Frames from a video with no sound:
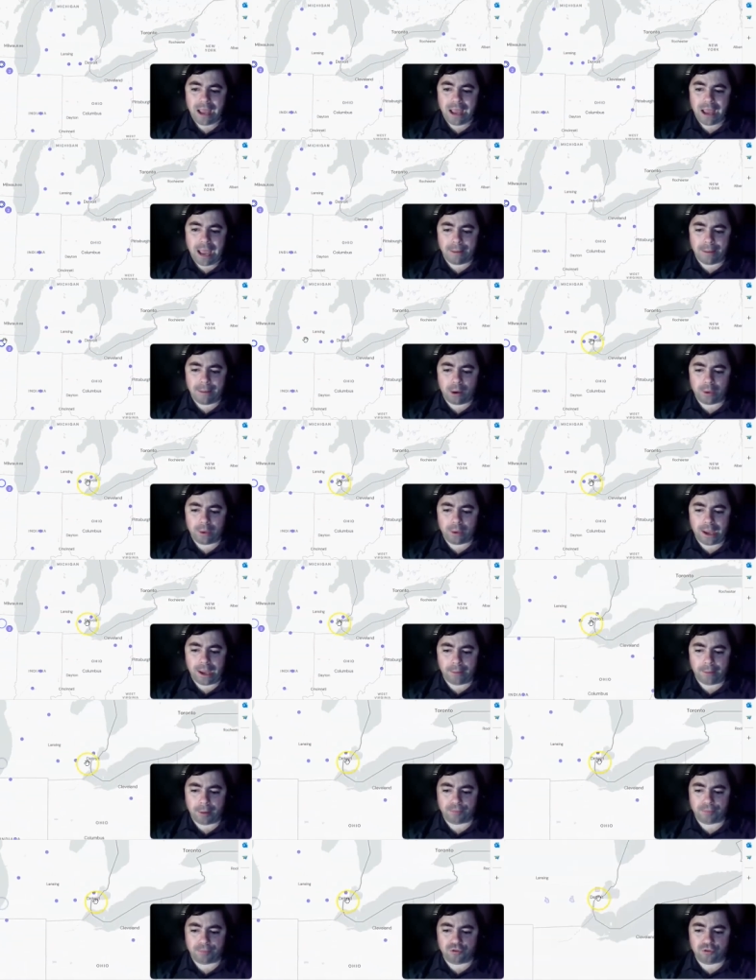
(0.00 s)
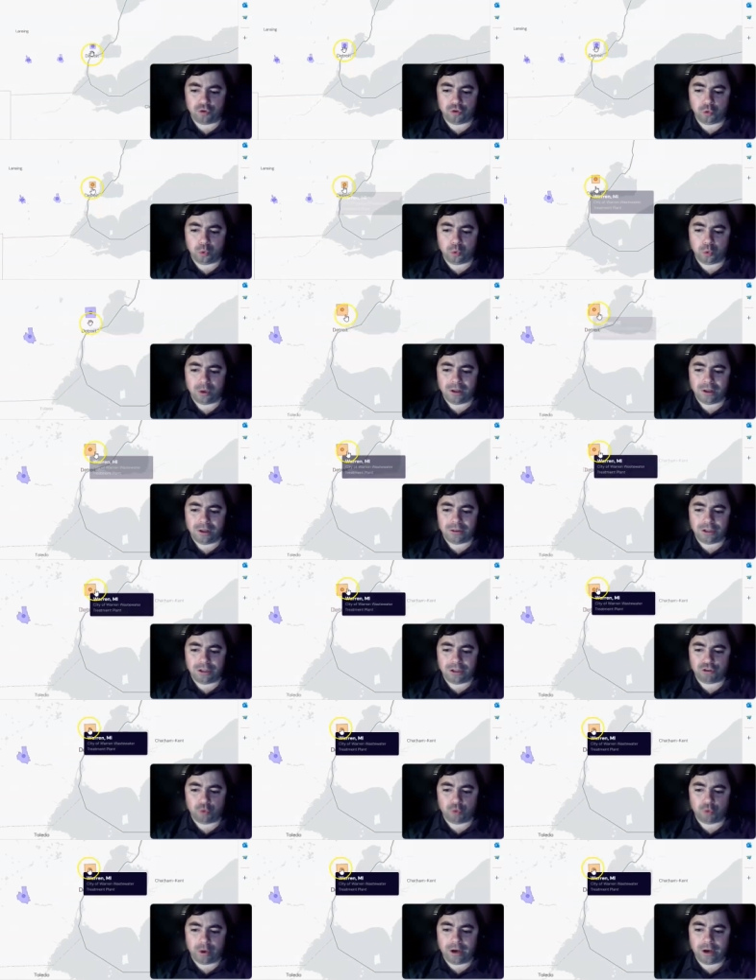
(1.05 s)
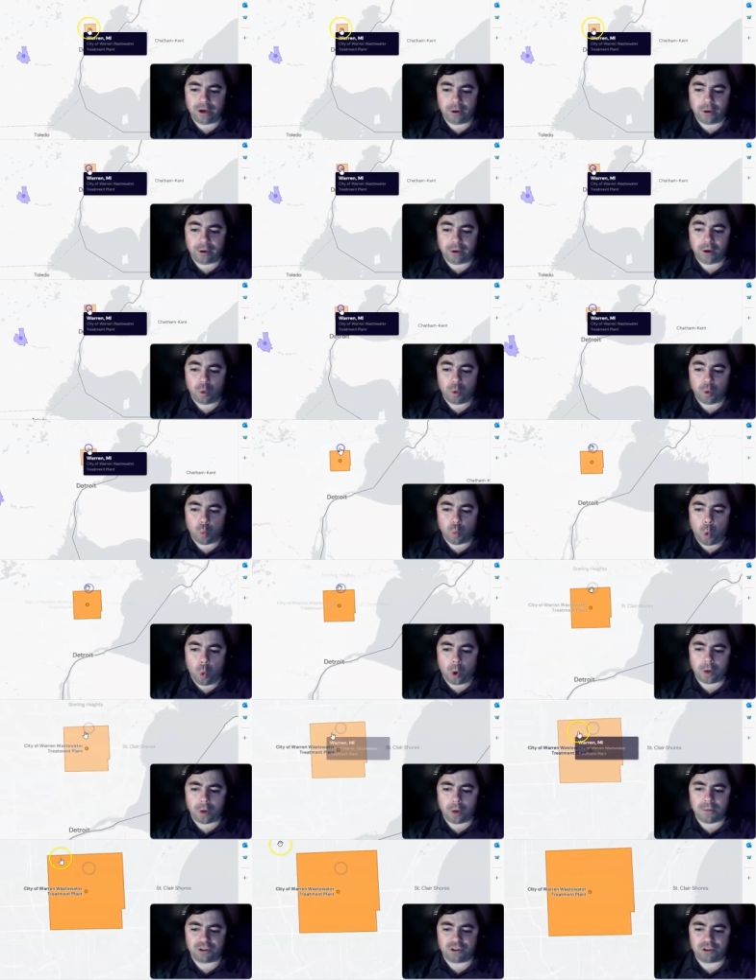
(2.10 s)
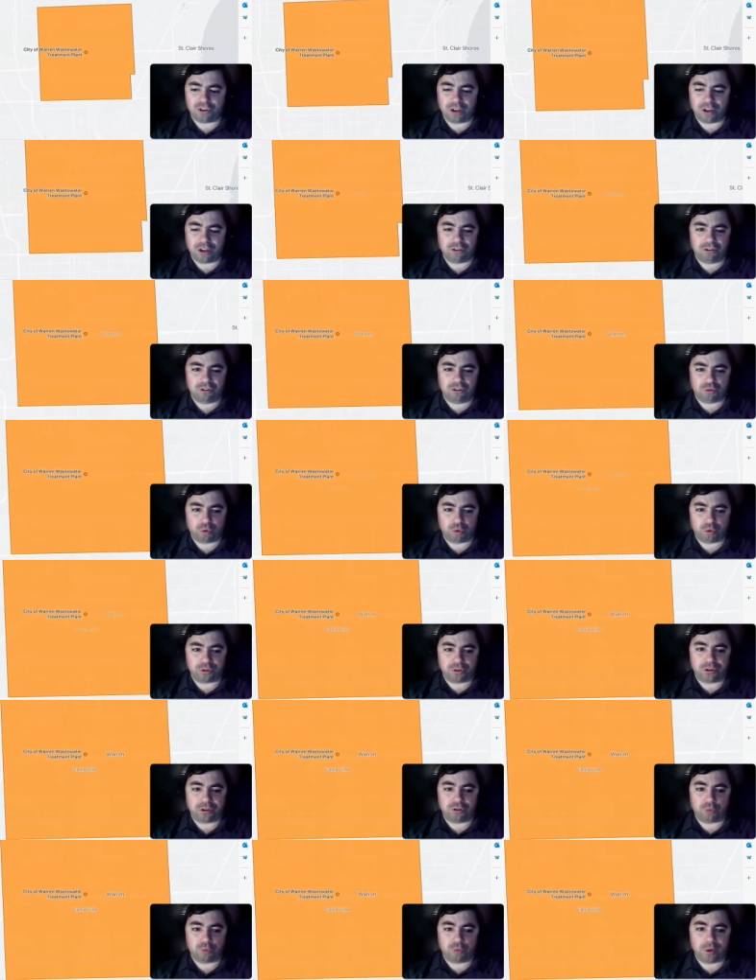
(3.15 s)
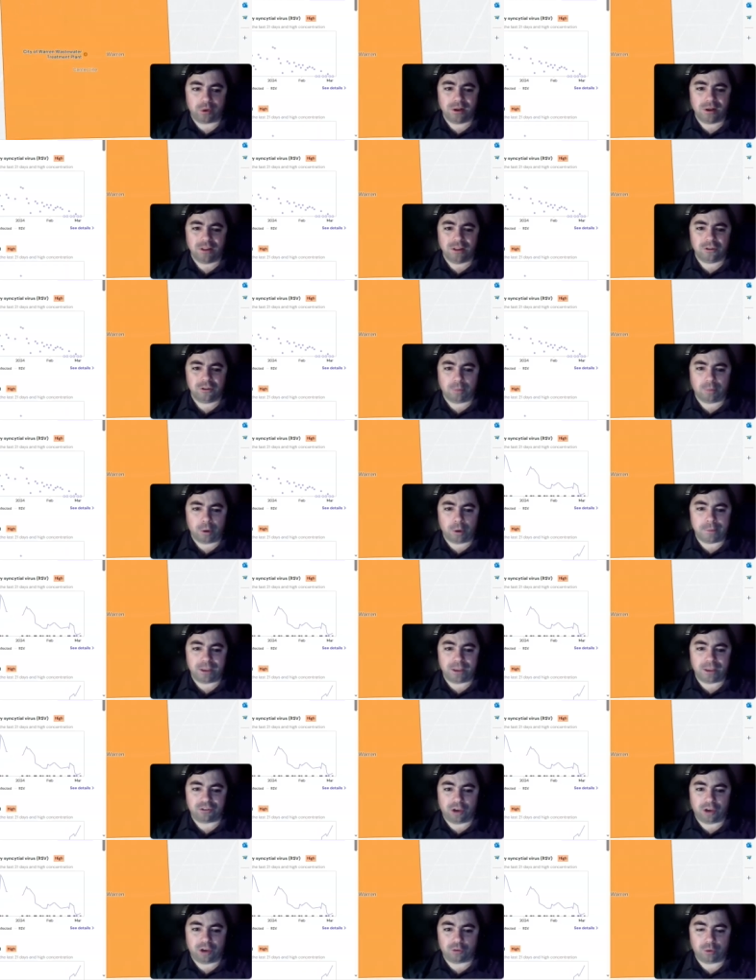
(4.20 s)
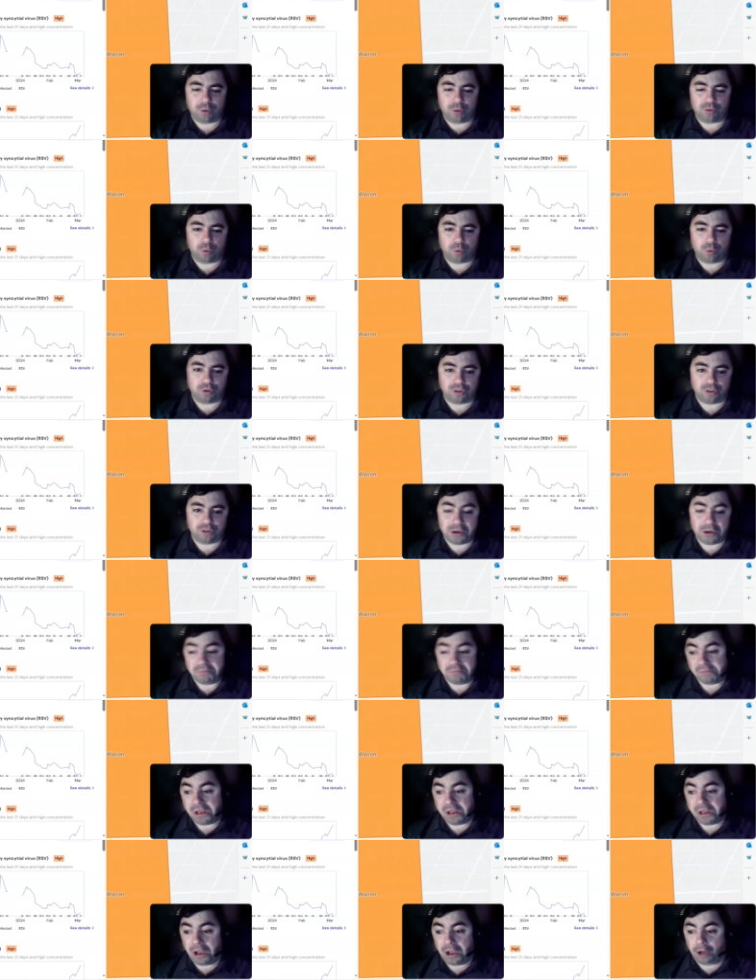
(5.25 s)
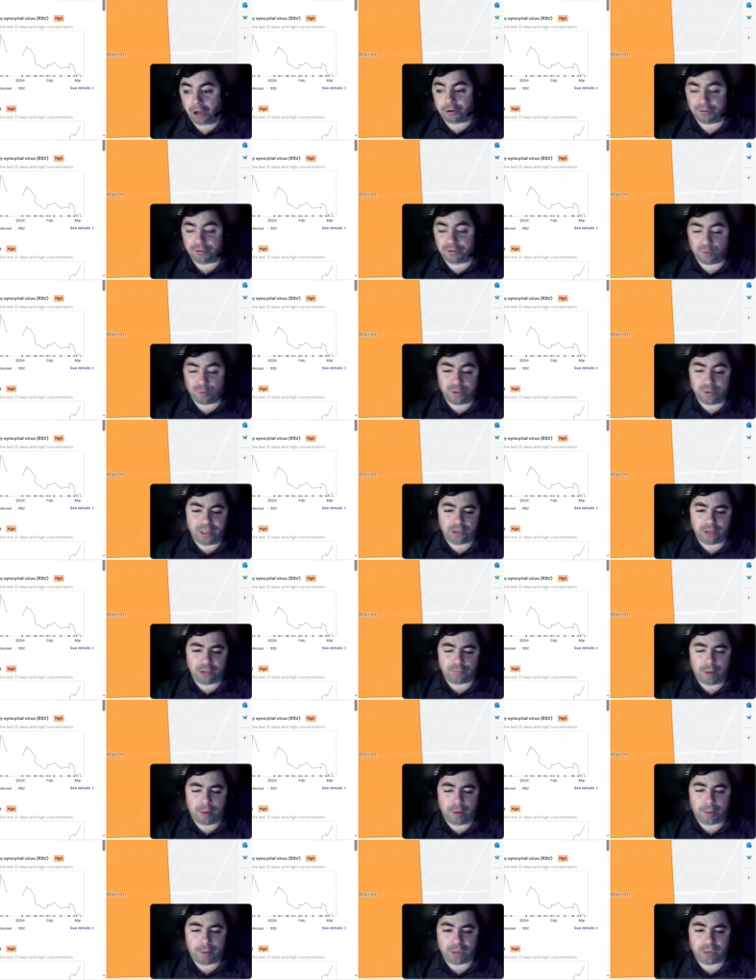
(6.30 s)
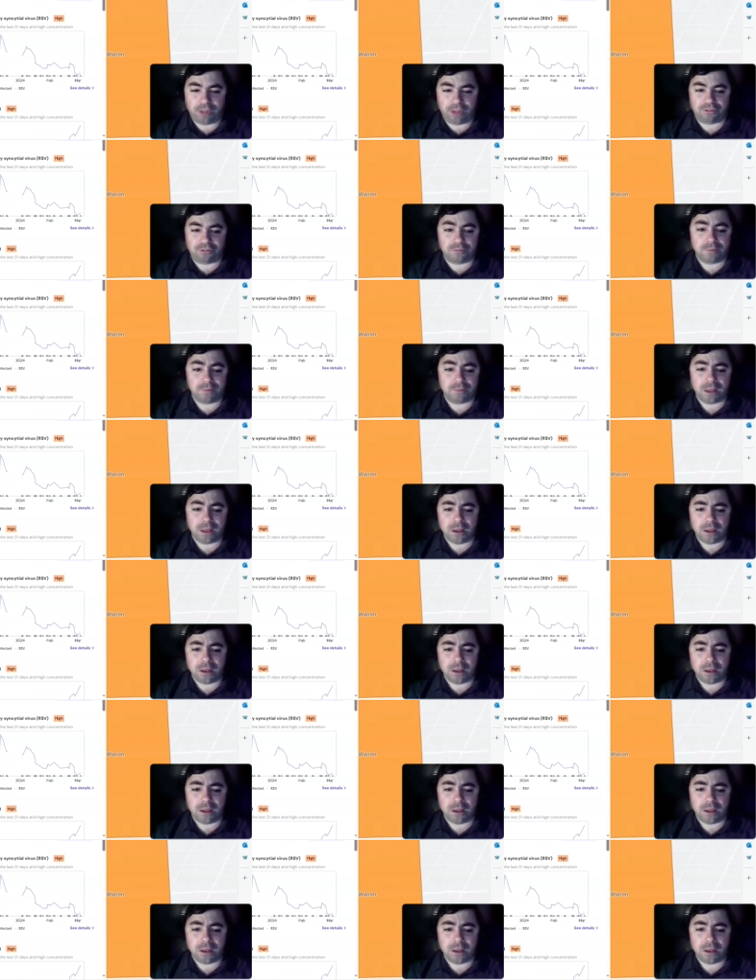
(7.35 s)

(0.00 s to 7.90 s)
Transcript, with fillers: How about we come up to Detroit area. Warren, Michigan, it's just north of Detroit. It's a pretty big sized wastewater site. 140,000 population.